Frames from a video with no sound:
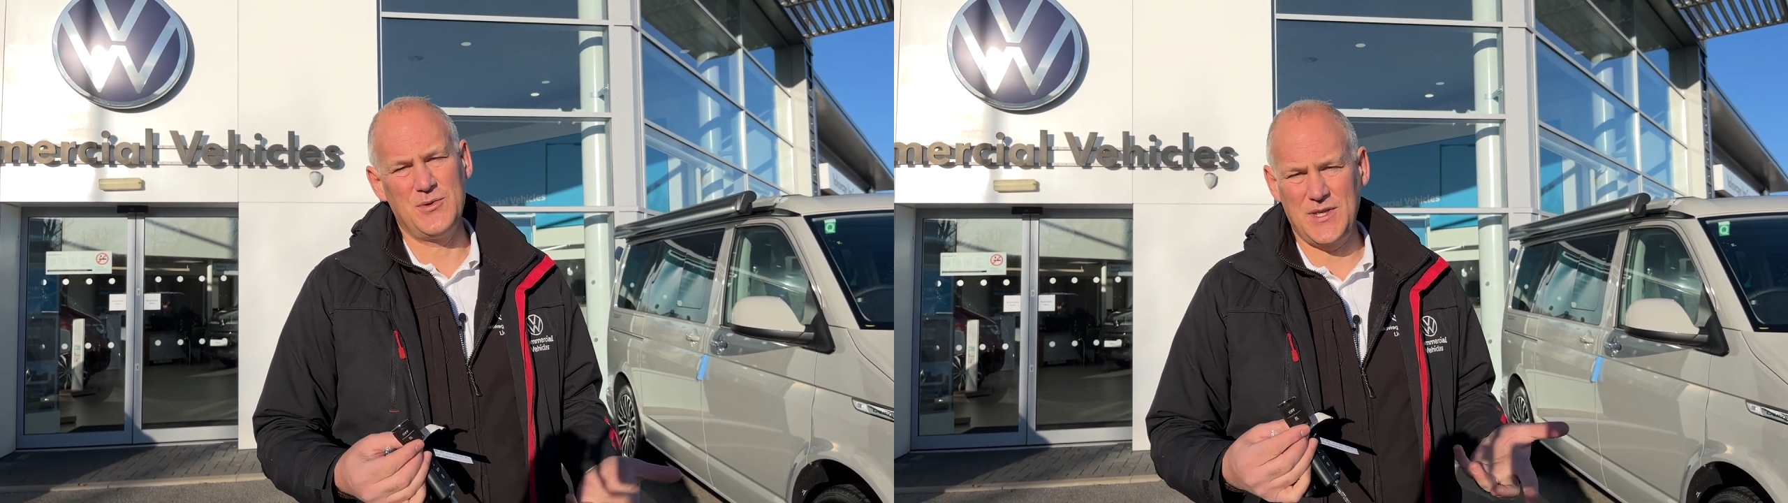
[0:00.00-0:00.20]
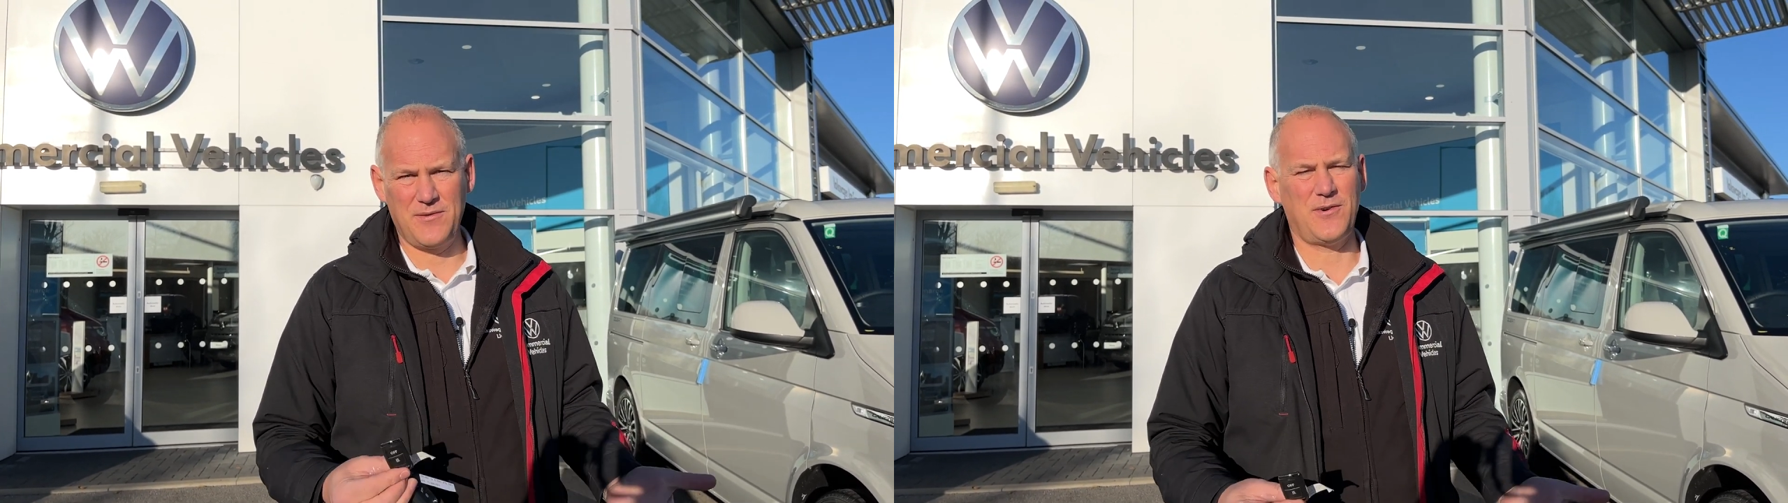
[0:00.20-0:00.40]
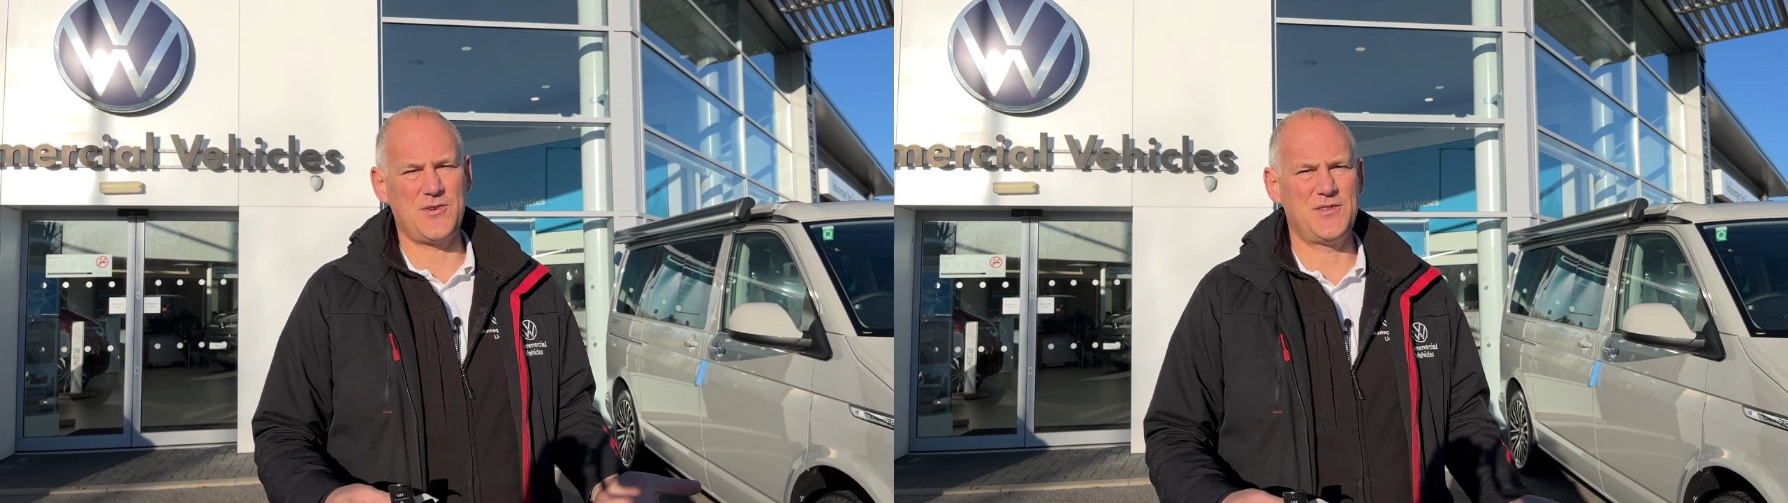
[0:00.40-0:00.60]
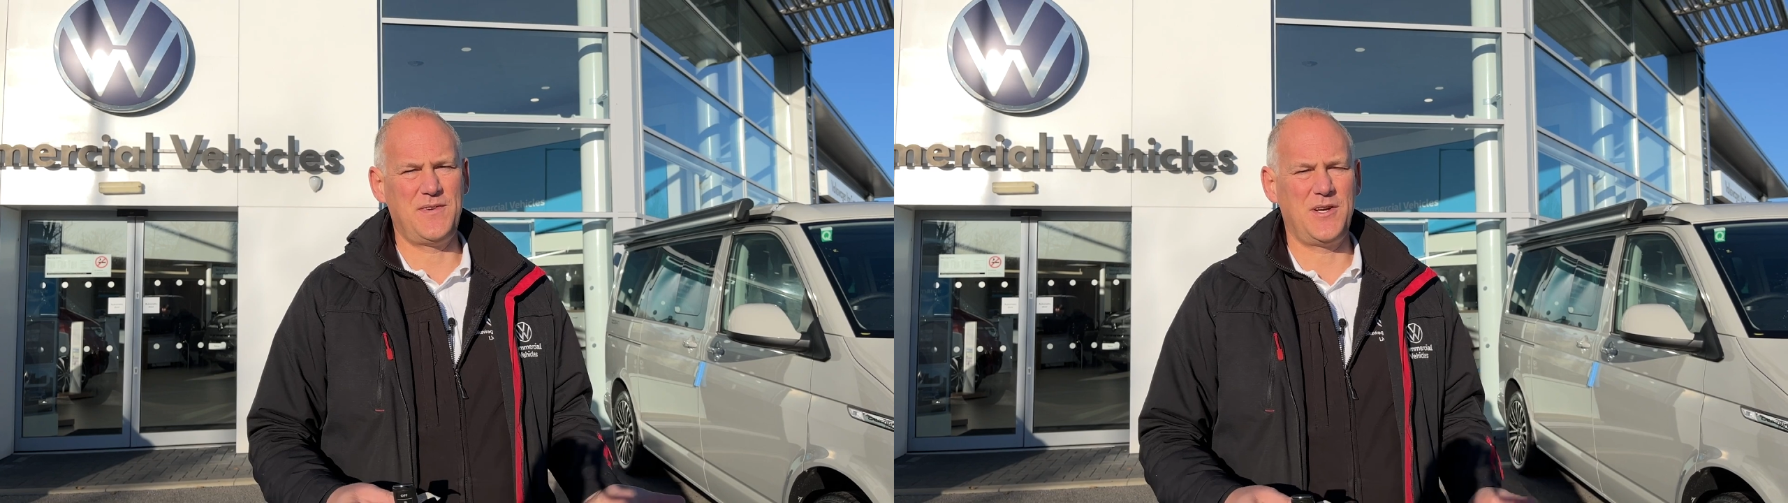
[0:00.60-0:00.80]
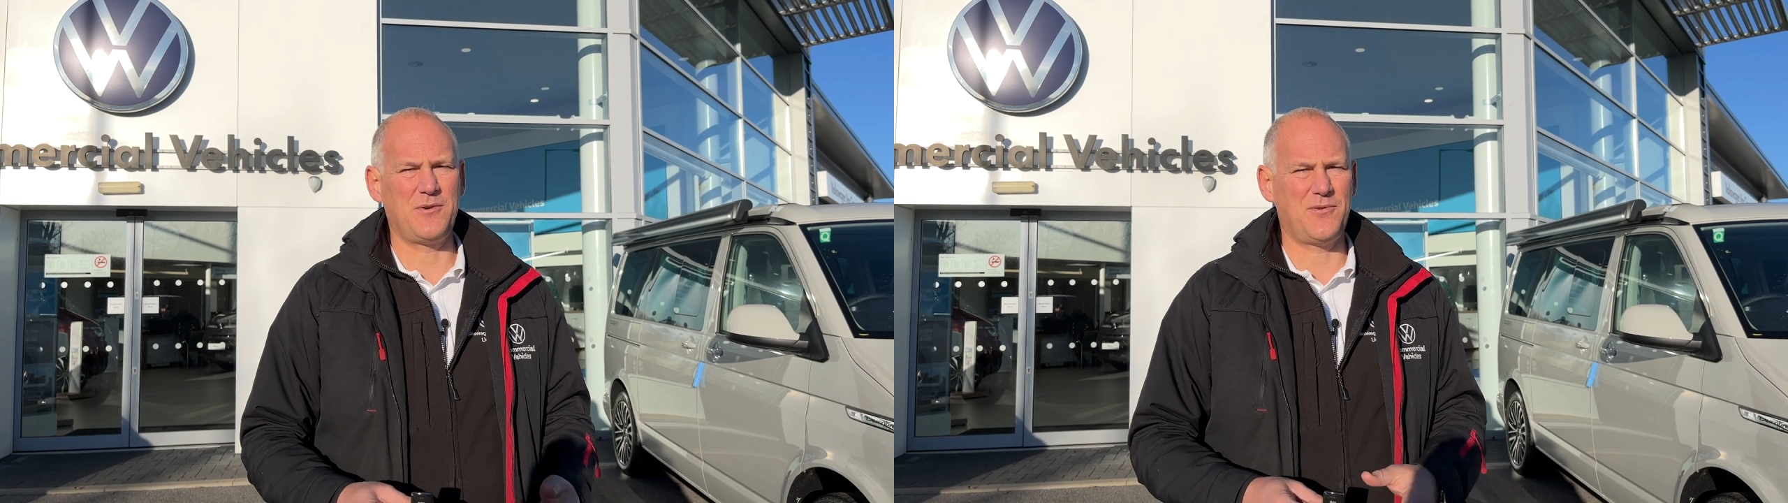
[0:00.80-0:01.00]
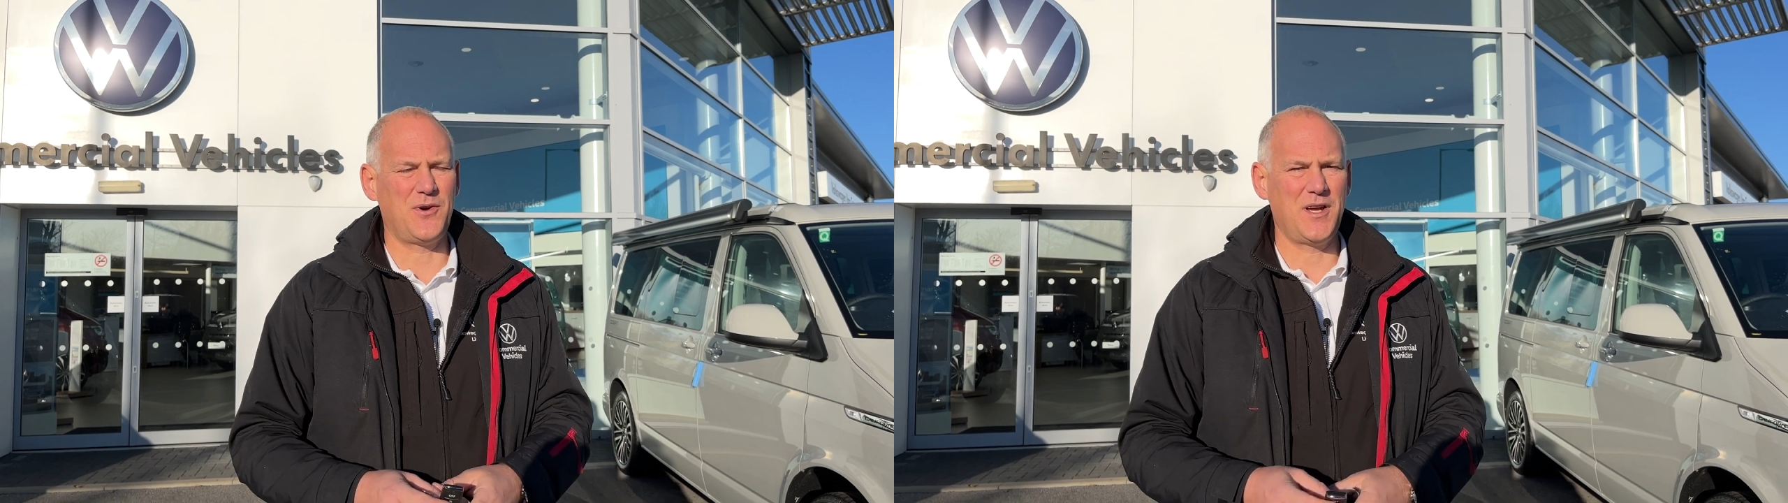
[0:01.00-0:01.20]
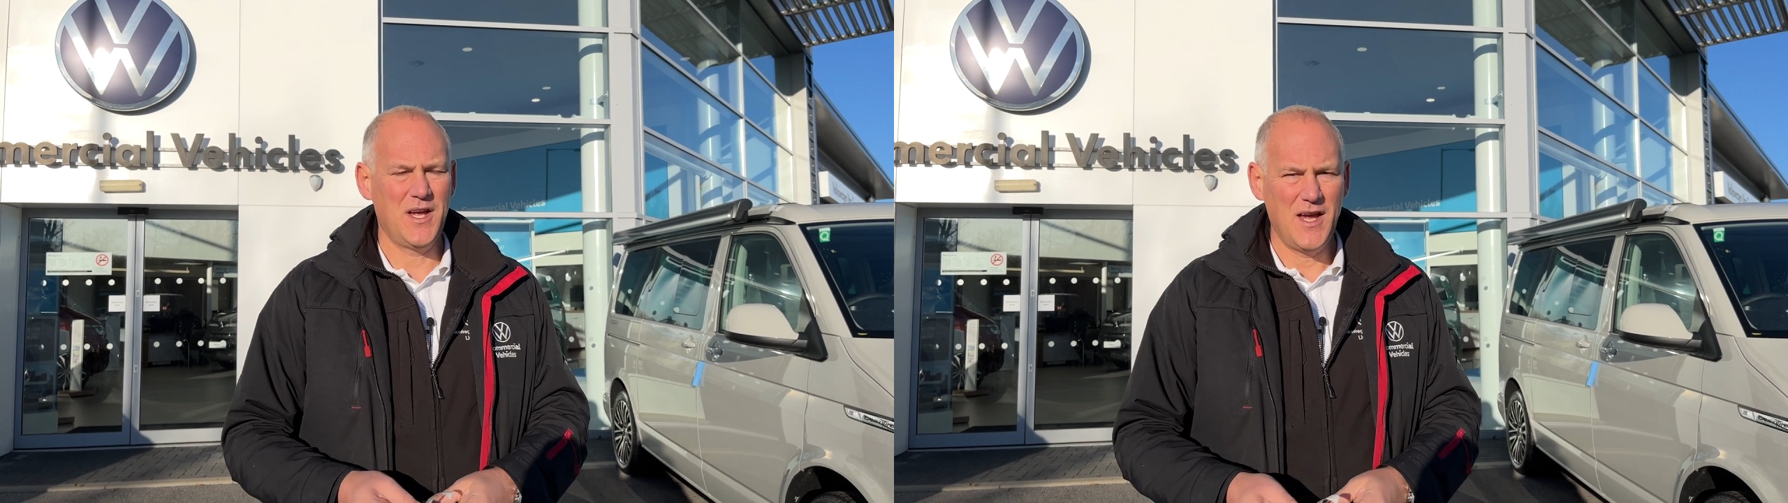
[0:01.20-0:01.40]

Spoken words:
defrost the vehicle for you,